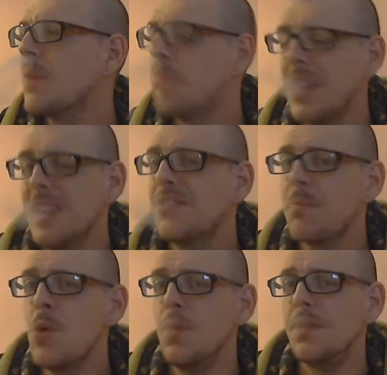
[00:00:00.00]
But it is
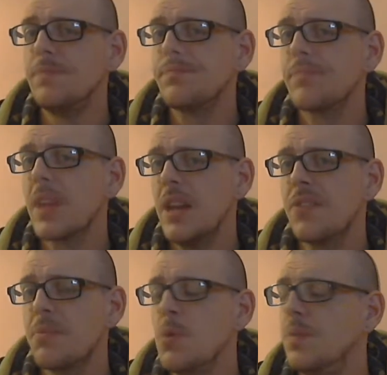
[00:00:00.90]
smooth. It
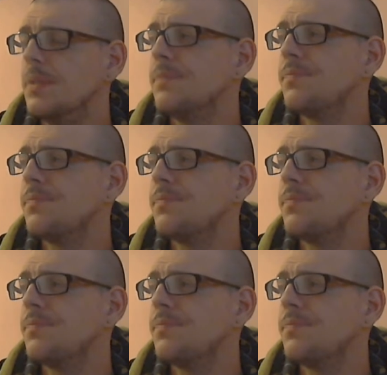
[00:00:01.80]
is smooth.